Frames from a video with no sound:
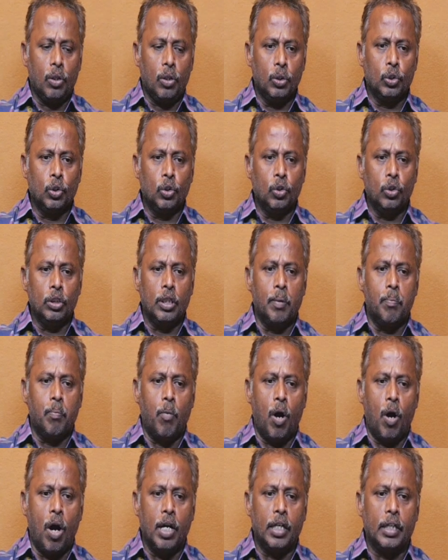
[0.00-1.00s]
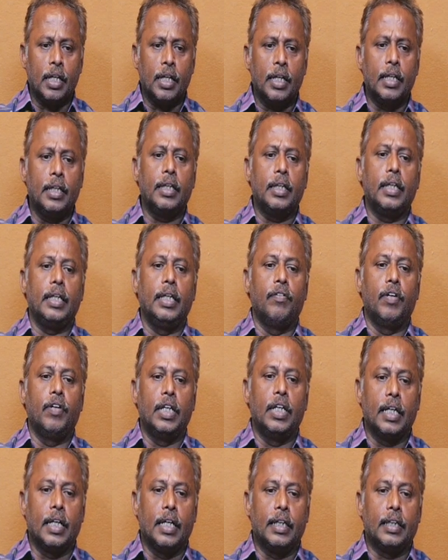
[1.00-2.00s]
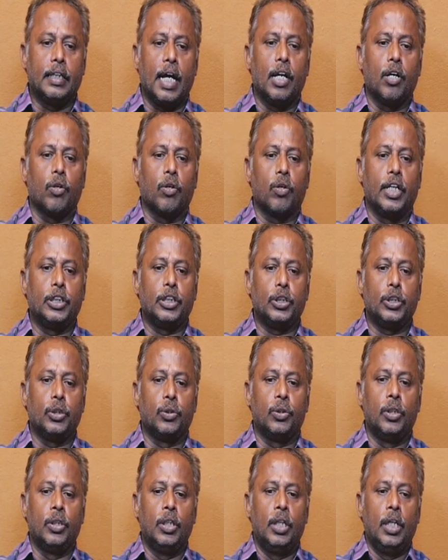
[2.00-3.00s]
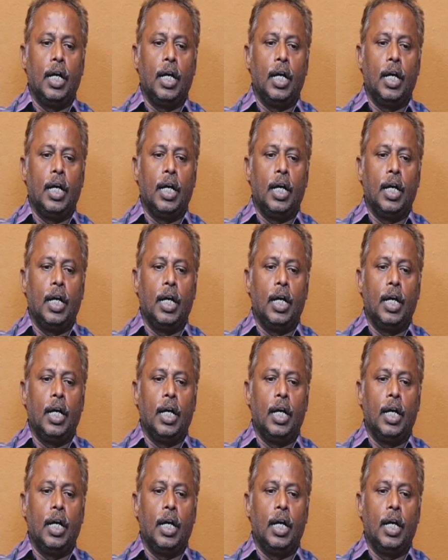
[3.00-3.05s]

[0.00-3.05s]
So, the monitoring inventory turnover ratio